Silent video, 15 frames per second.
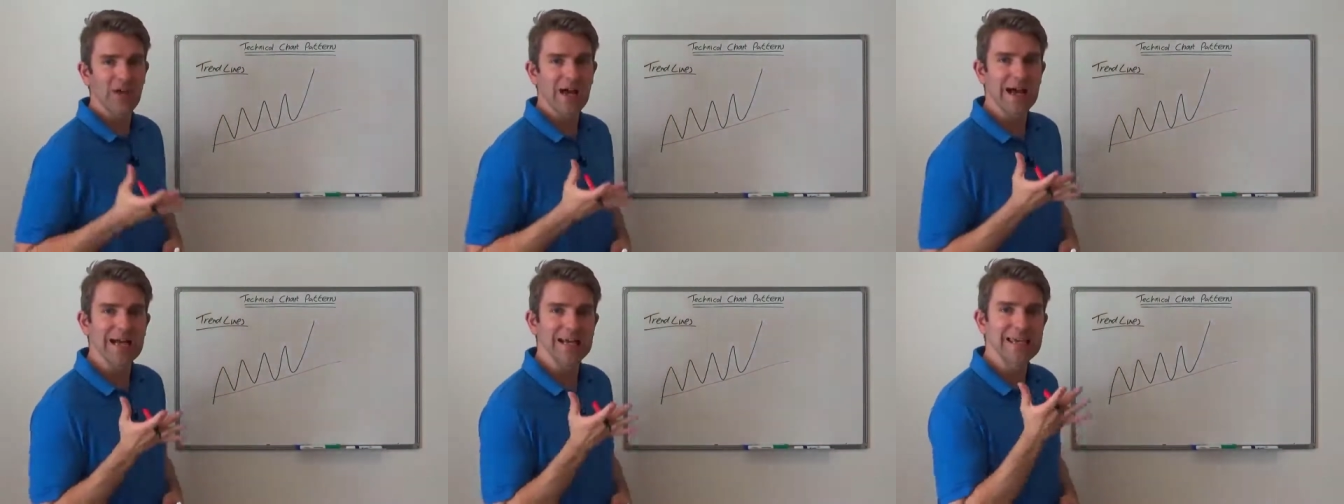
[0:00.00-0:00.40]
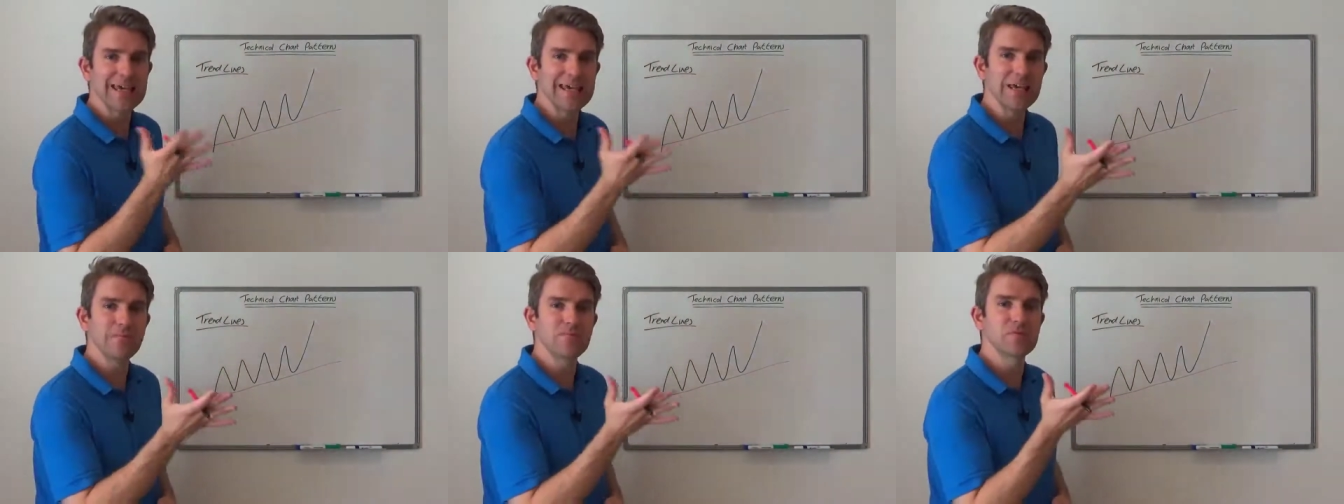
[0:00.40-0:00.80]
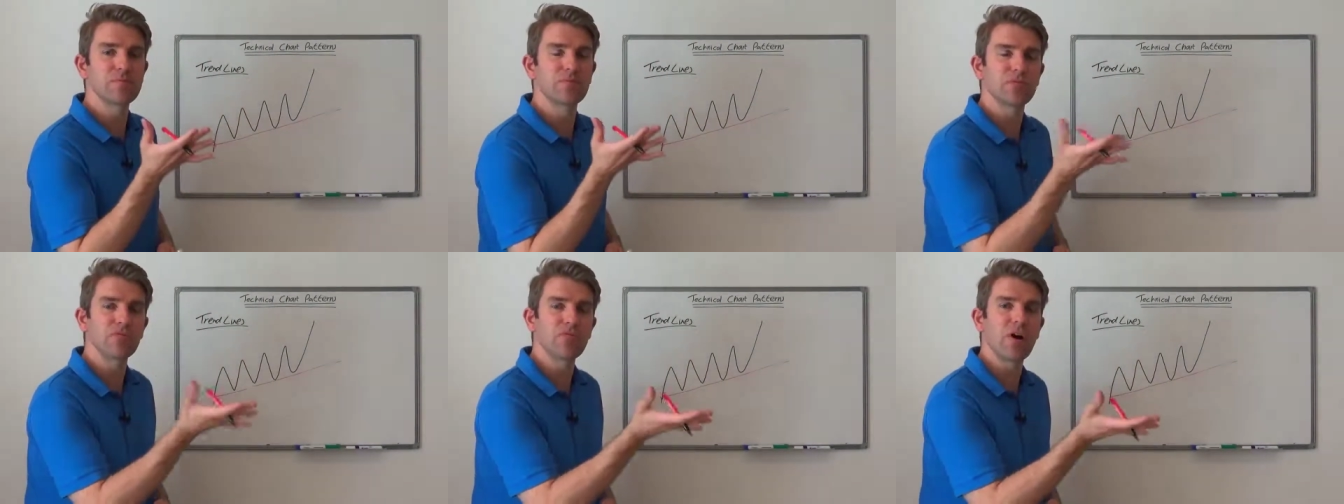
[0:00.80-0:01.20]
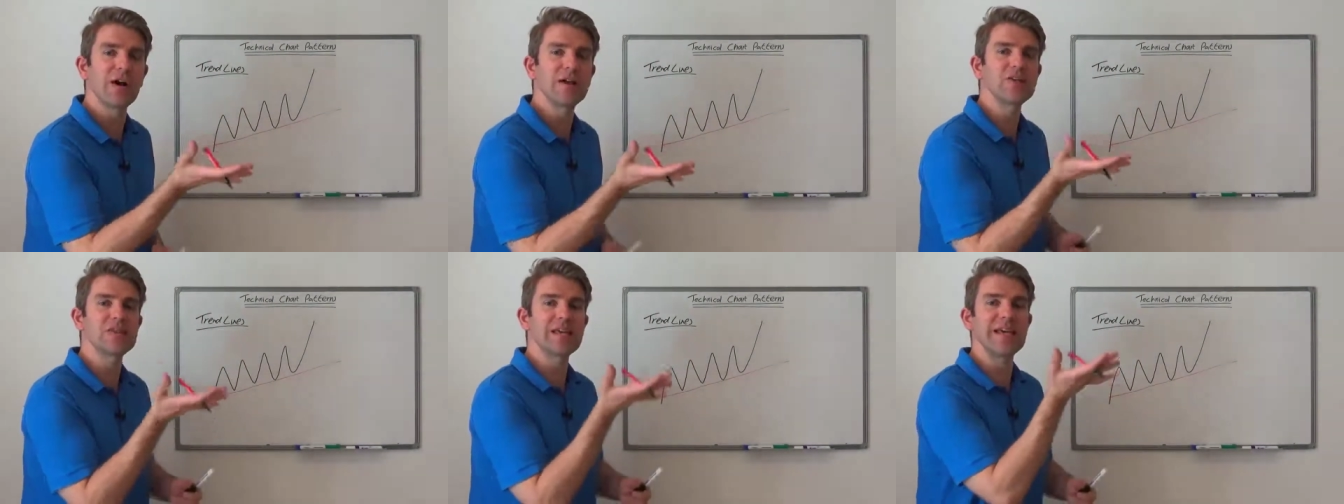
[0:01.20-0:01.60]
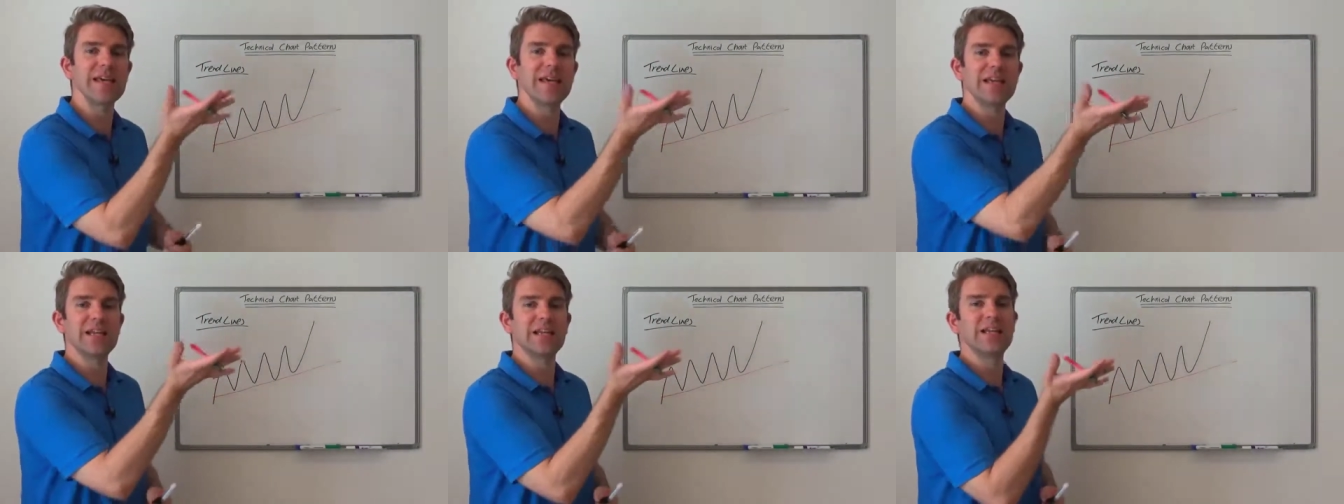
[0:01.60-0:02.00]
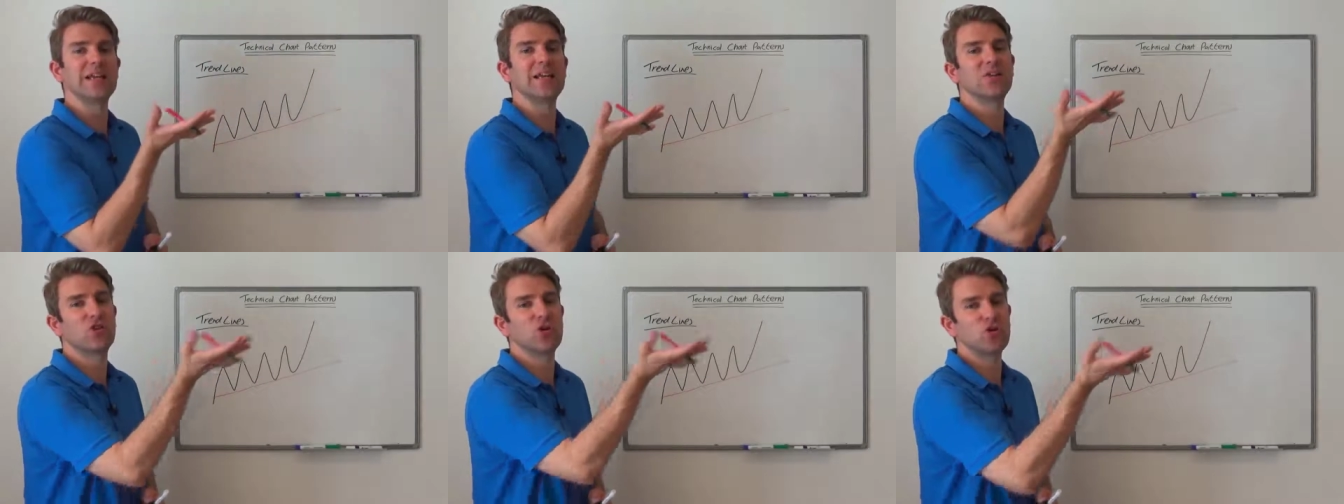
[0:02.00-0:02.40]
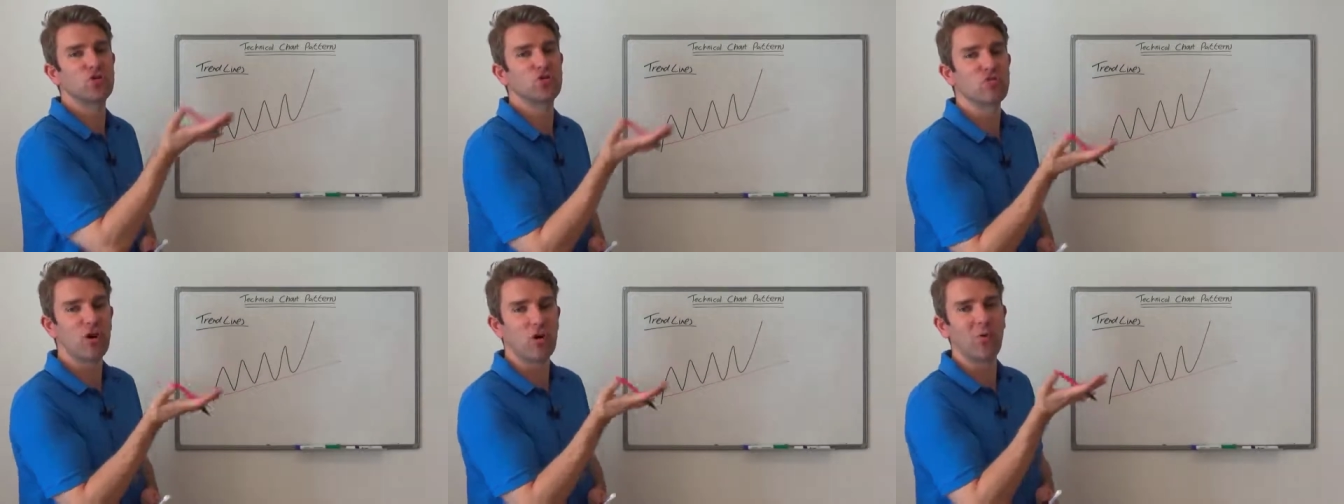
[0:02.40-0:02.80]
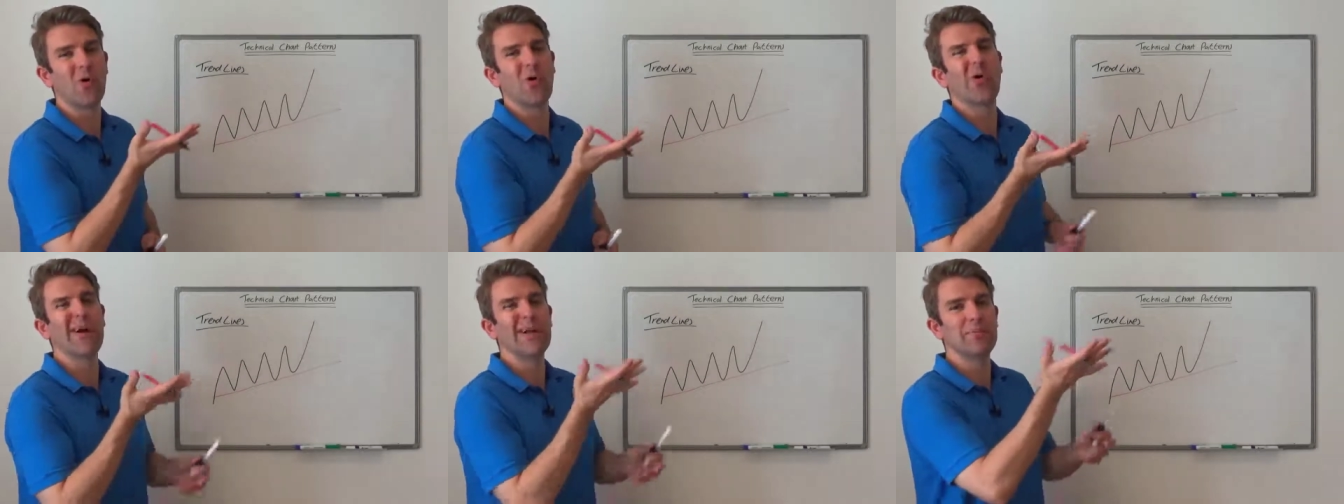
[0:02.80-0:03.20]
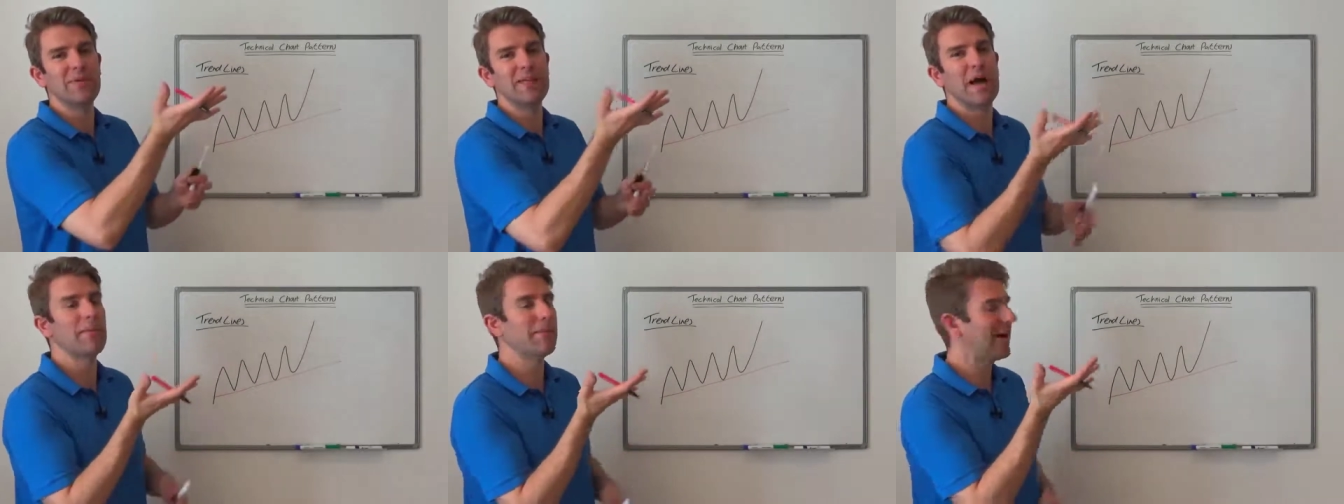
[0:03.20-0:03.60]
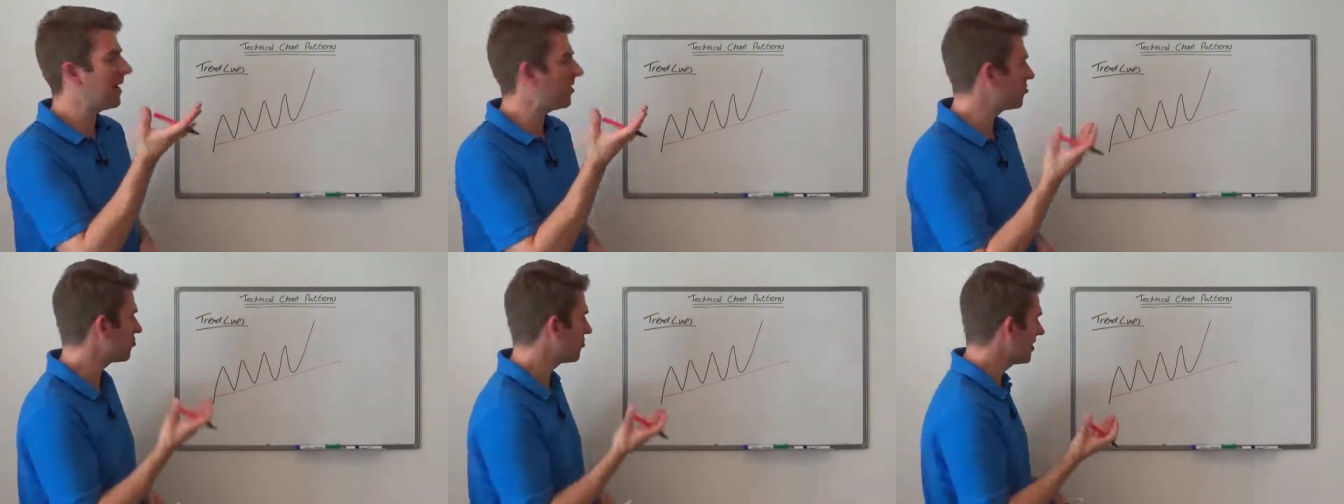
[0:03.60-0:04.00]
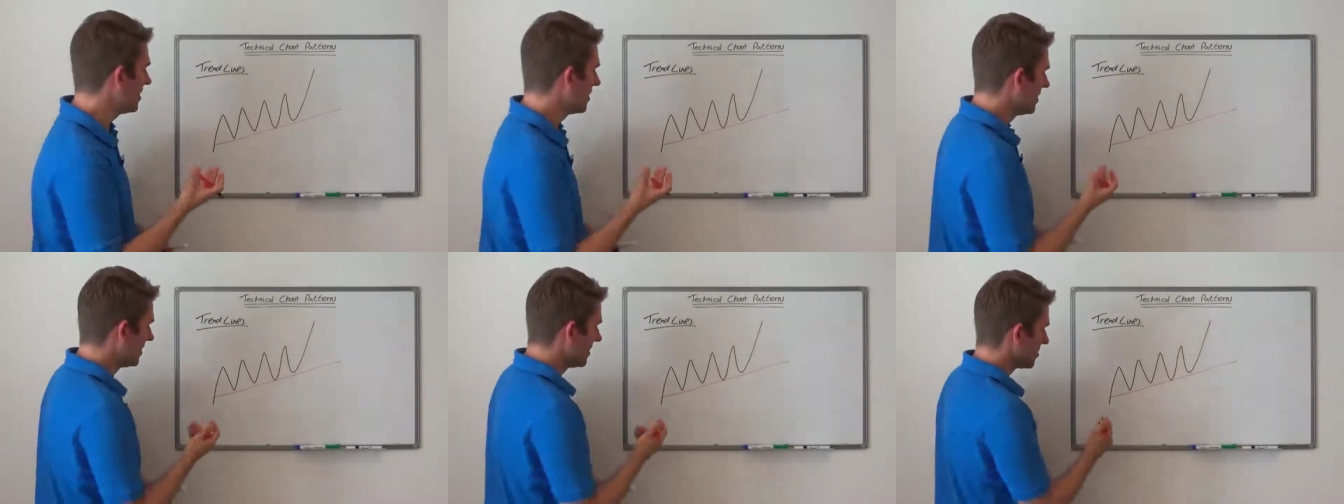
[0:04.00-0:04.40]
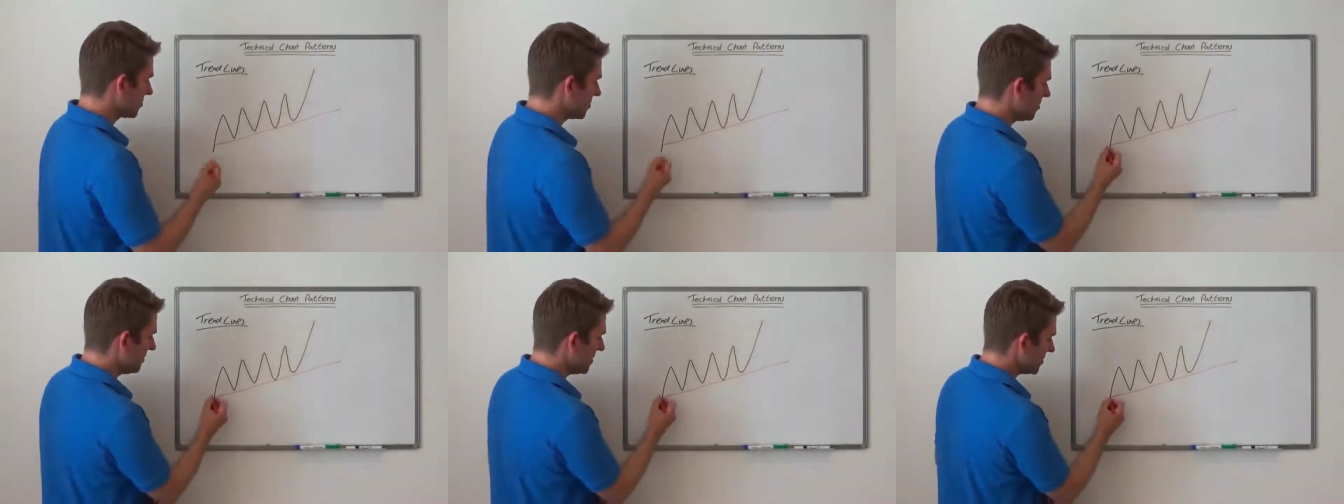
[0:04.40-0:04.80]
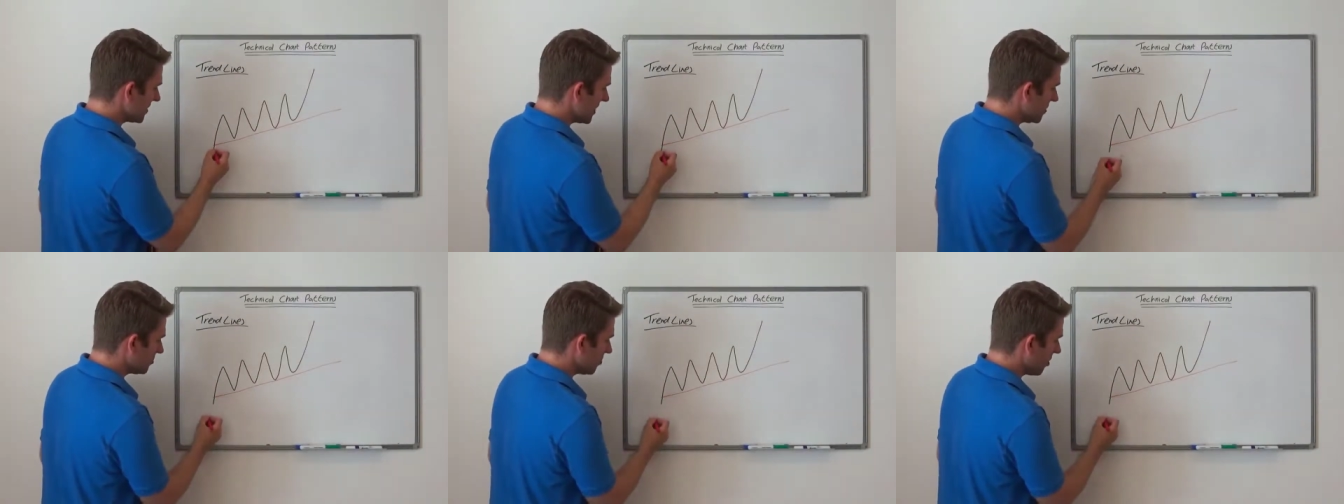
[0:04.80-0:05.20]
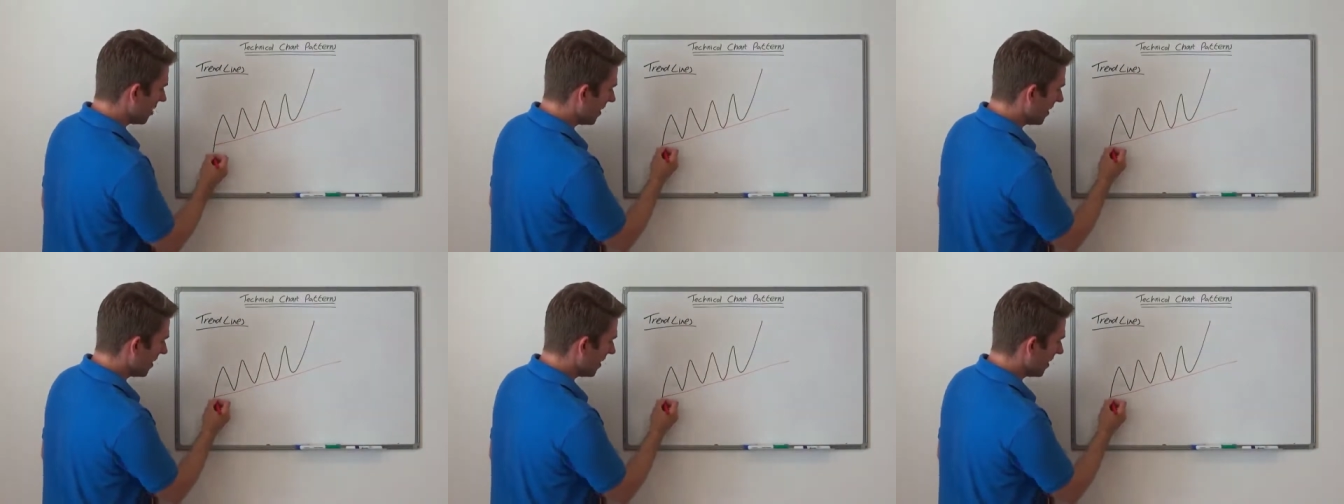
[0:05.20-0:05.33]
that keeps price in control or in that boundary. So in this case, we've got